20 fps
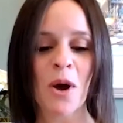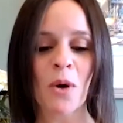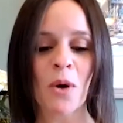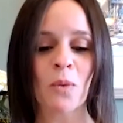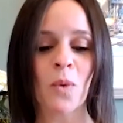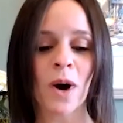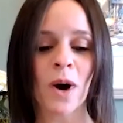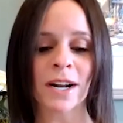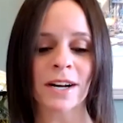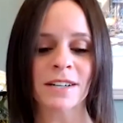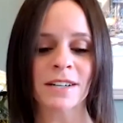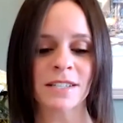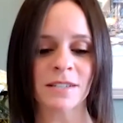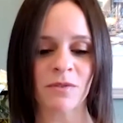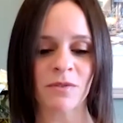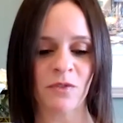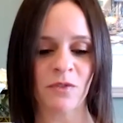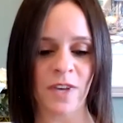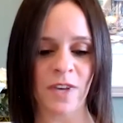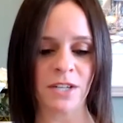What are
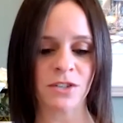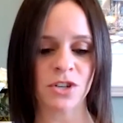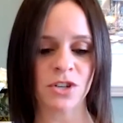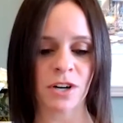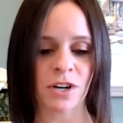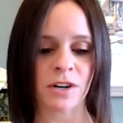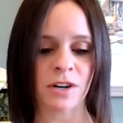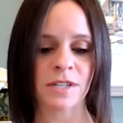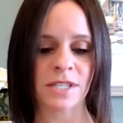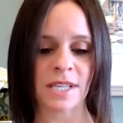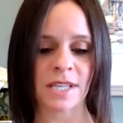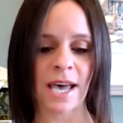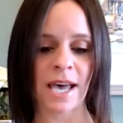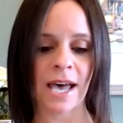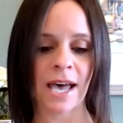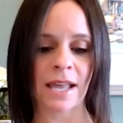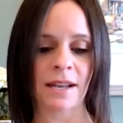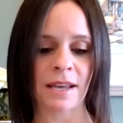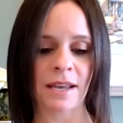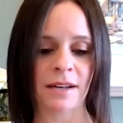some features
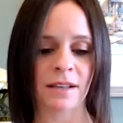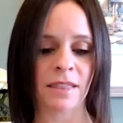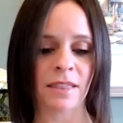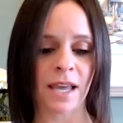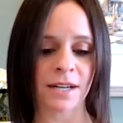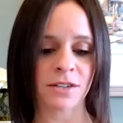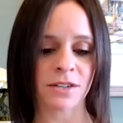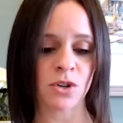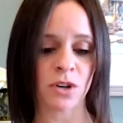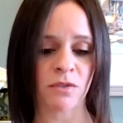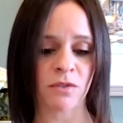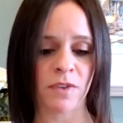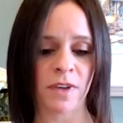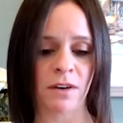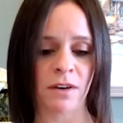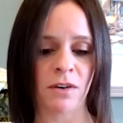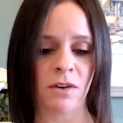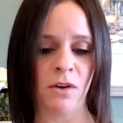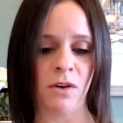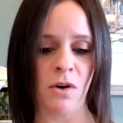that an electric
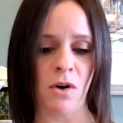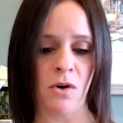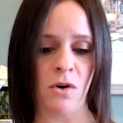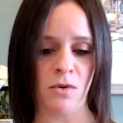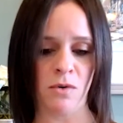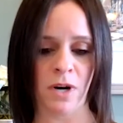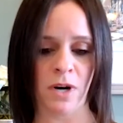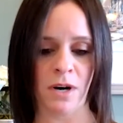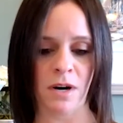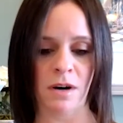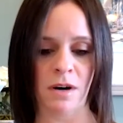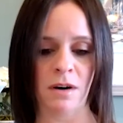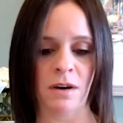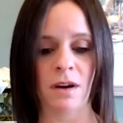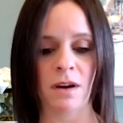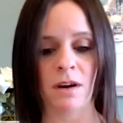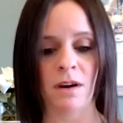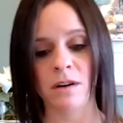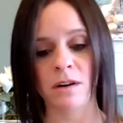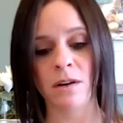vehicle owner
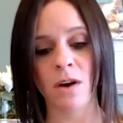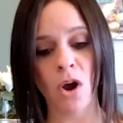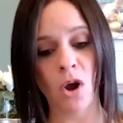or